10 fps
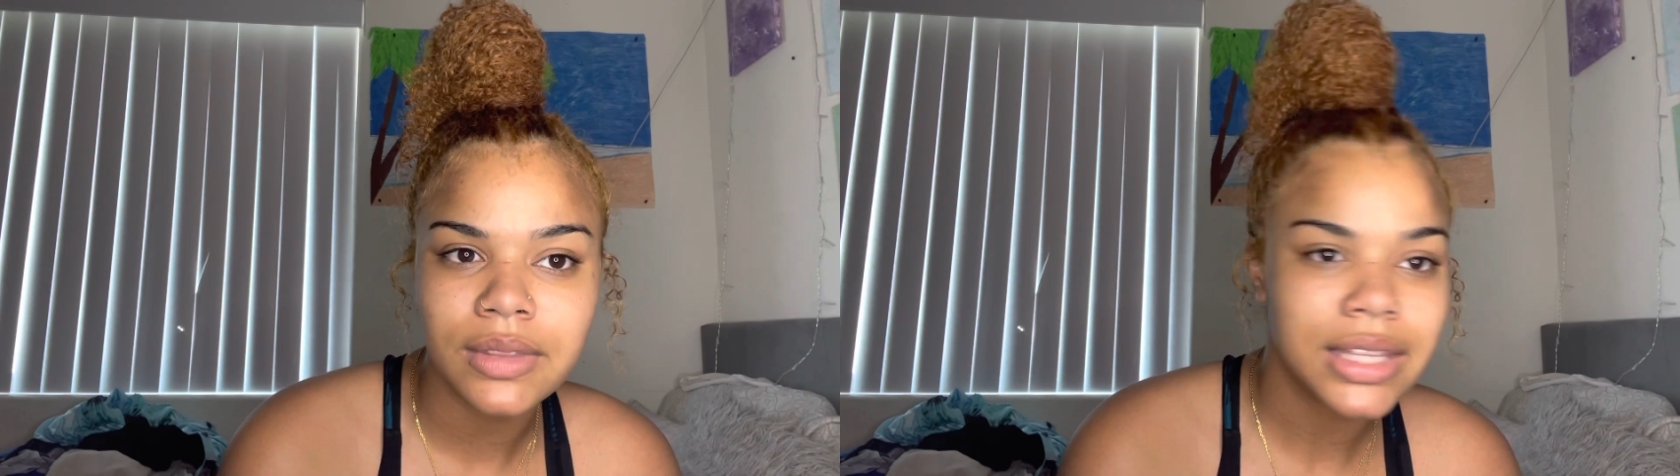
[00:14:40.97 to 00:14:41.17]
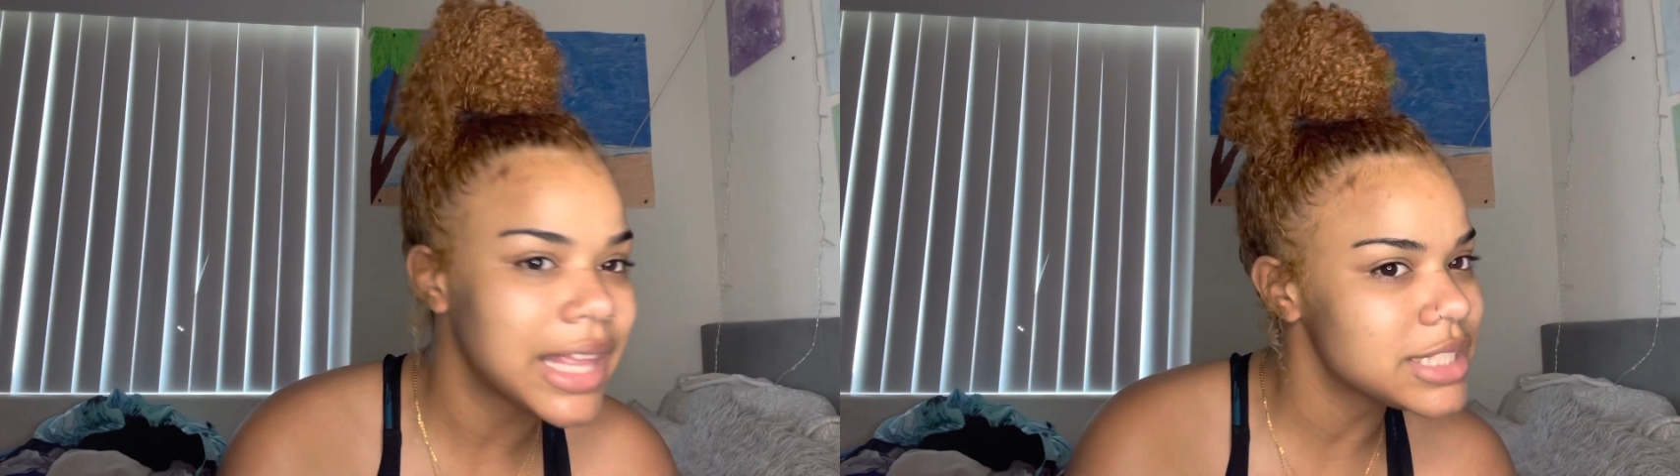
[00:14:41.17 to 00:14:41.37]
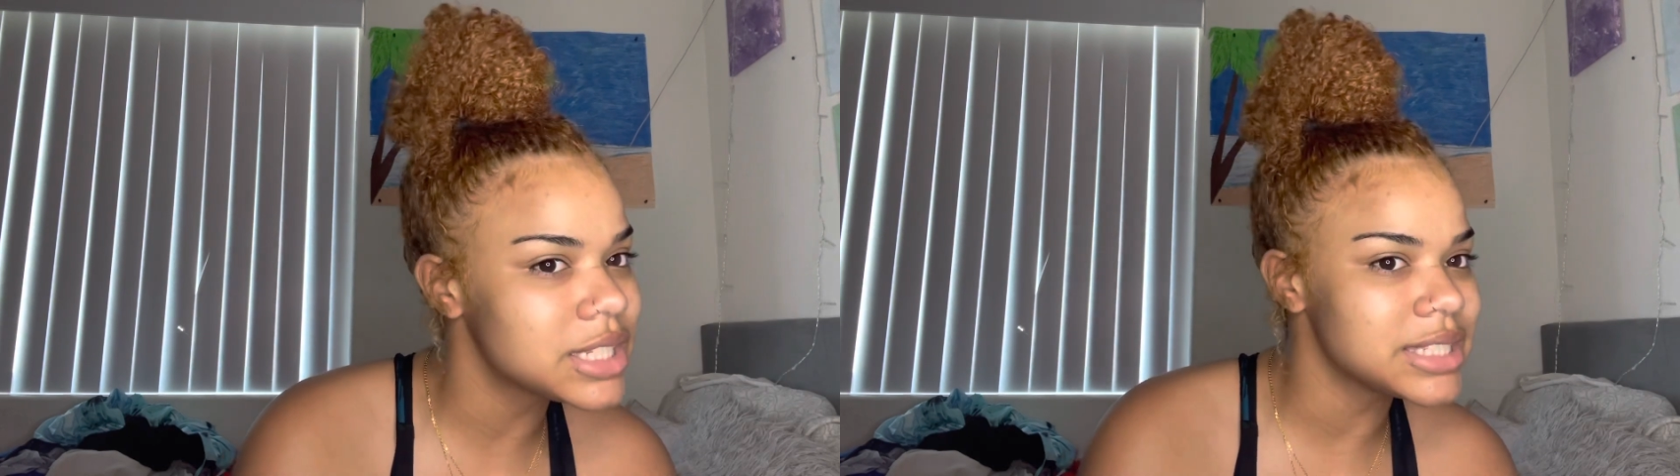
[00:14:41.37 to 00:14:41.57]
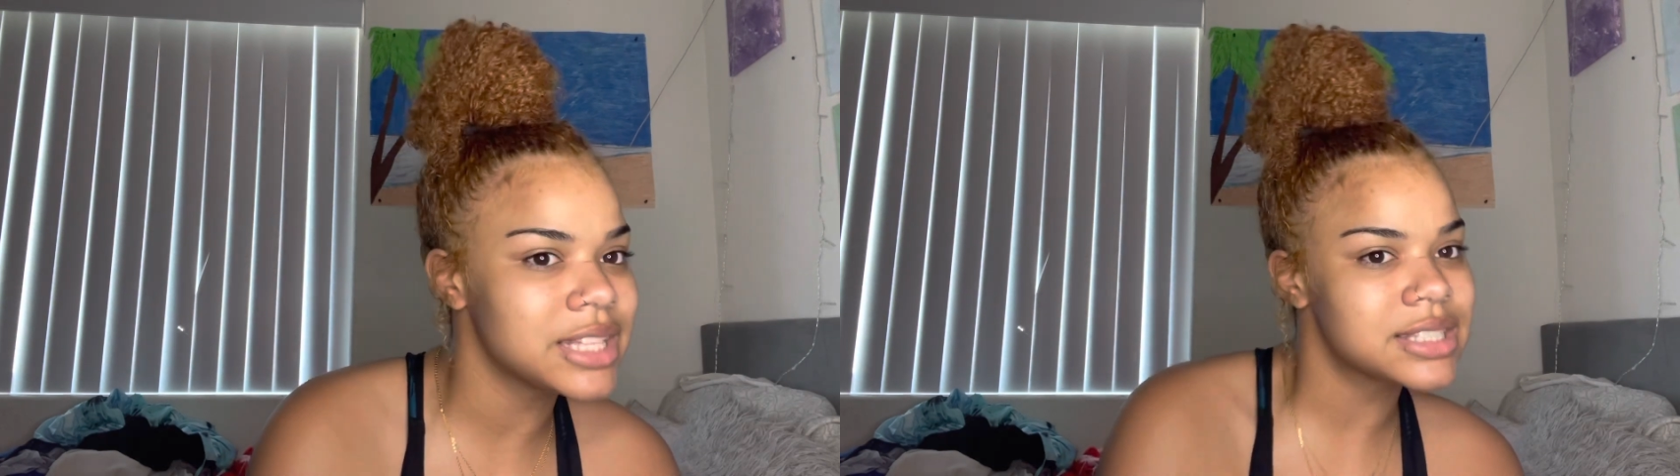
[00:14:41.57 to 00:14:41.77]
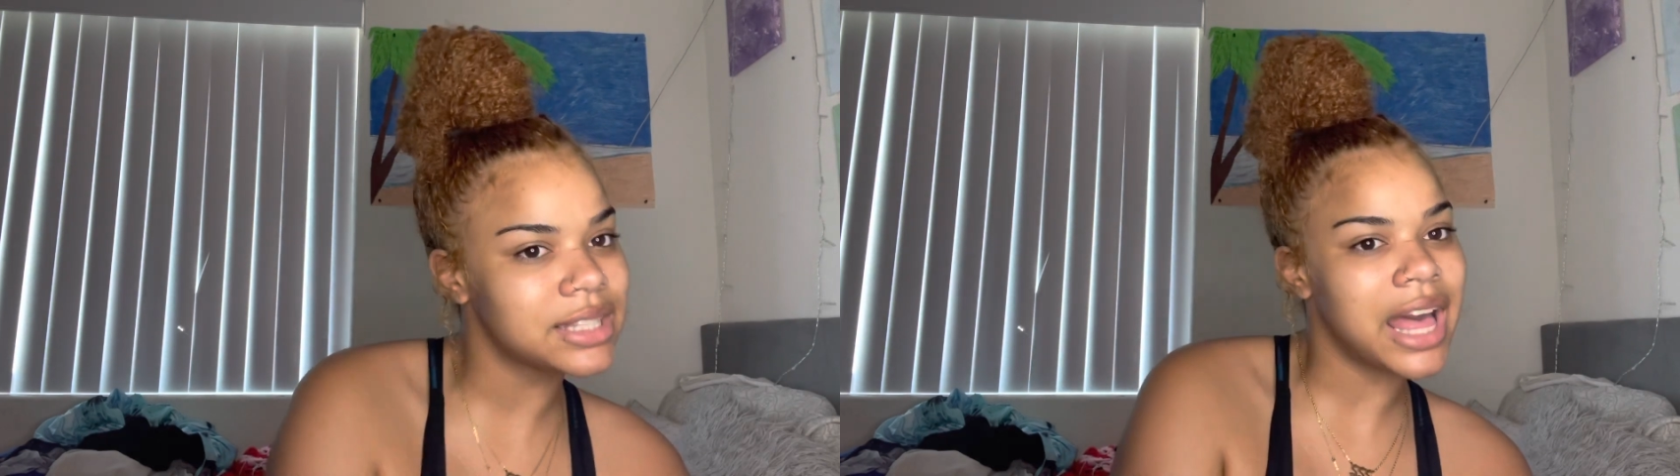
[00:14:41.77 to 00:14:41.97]
That's because
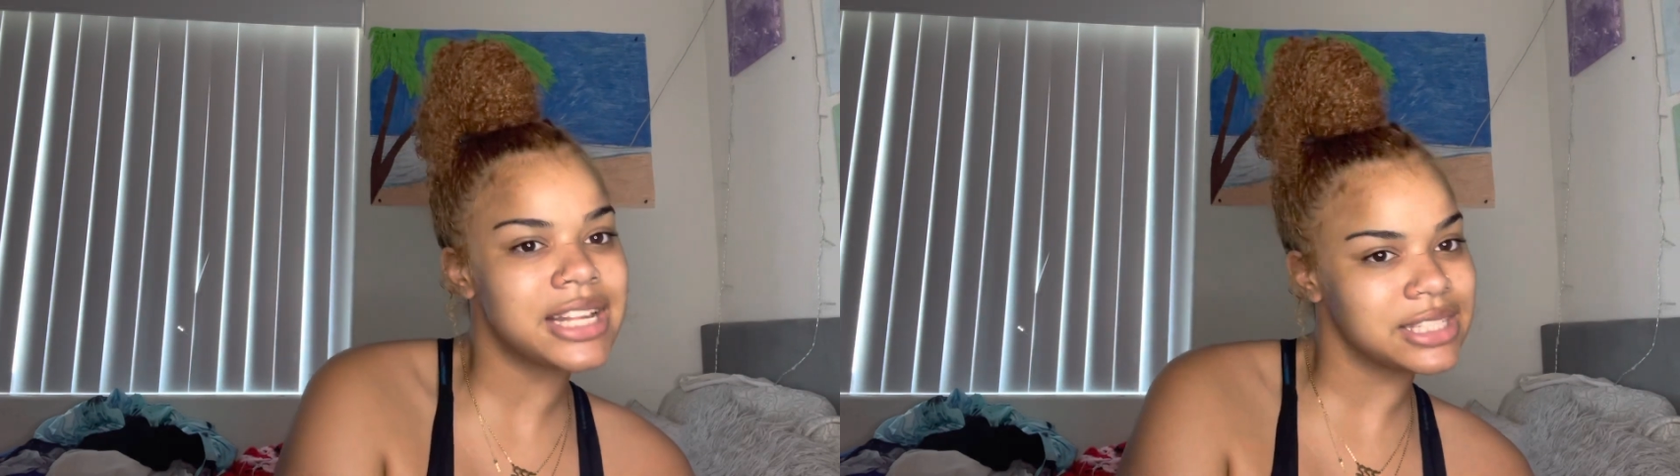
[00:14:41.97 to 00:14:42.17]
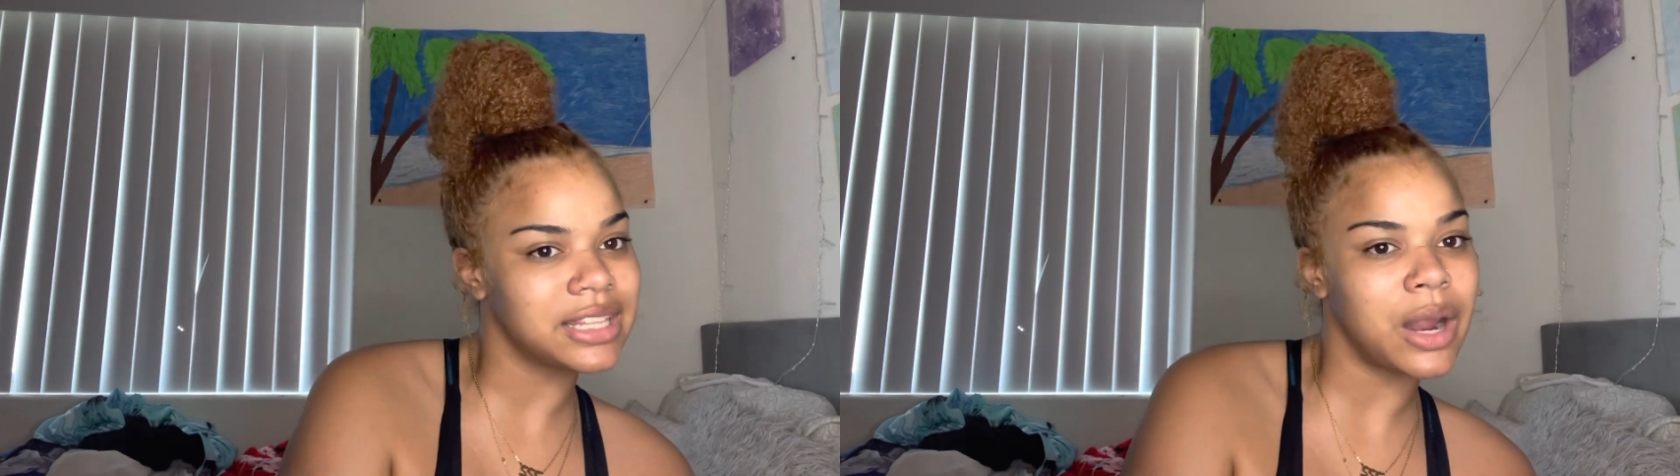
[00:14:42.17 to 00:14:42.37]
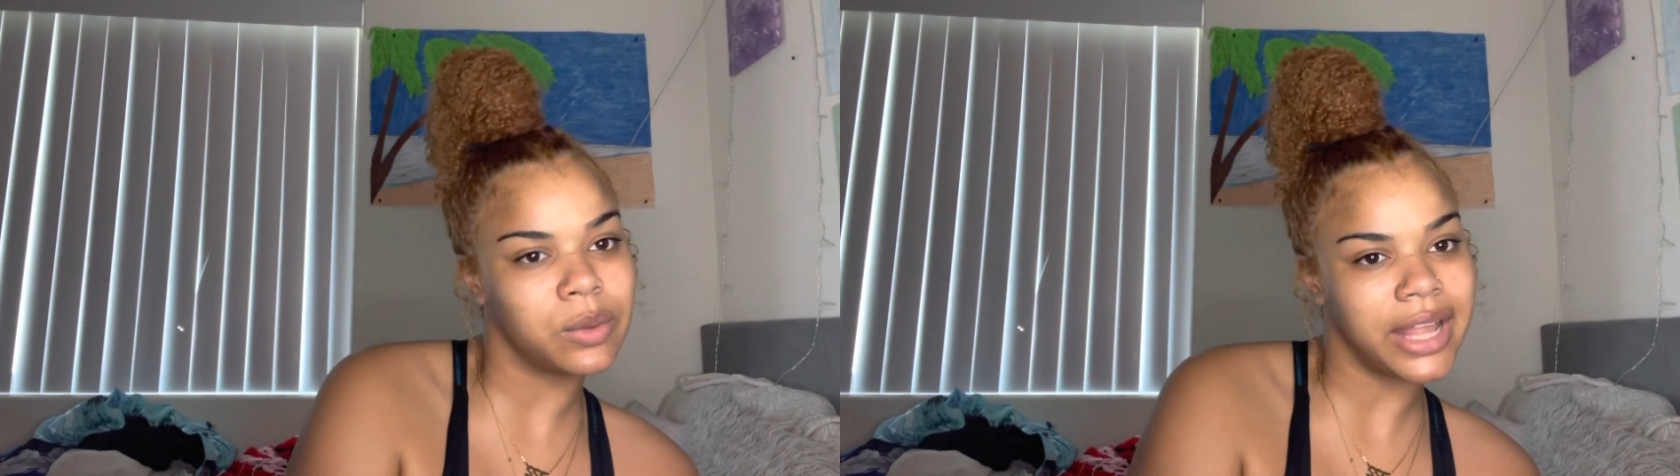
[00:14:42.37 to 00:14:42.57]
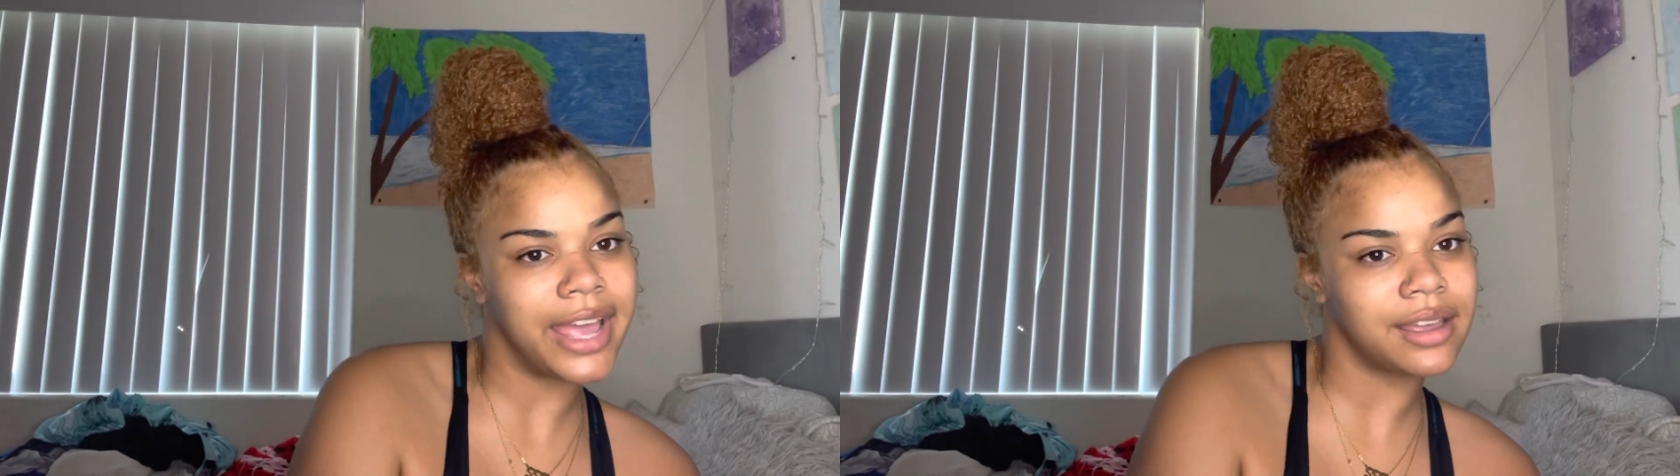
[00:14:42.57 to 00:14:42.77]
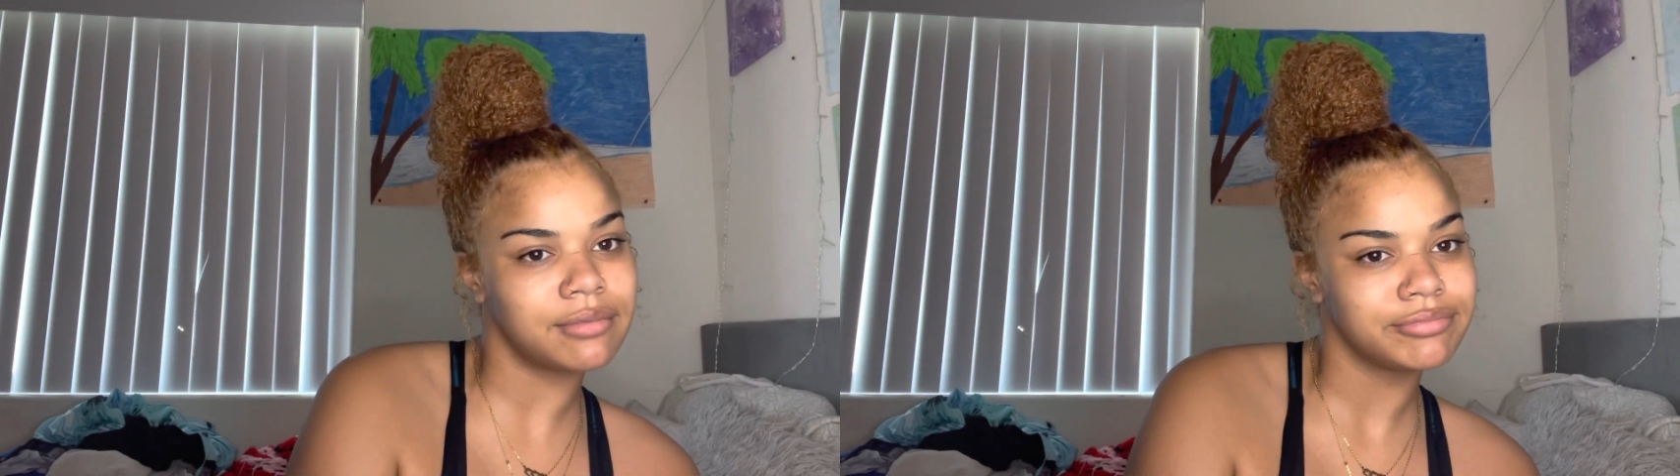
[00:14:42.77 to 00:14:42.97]
that's the last thing that I would
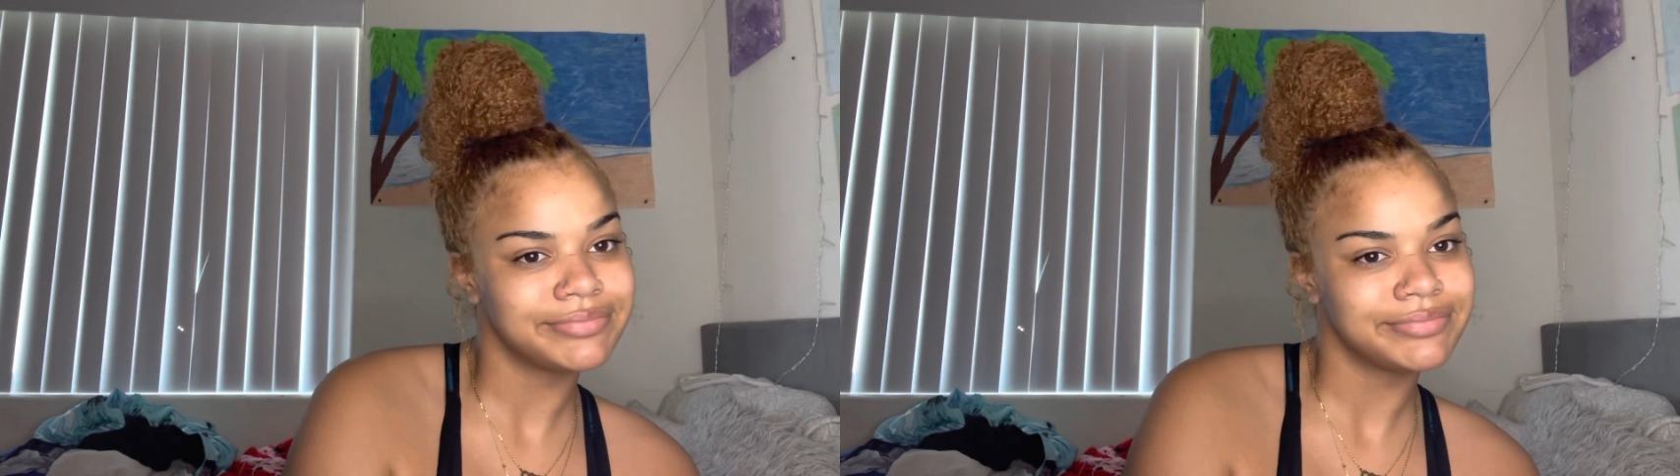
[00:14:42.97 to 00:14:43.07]
like.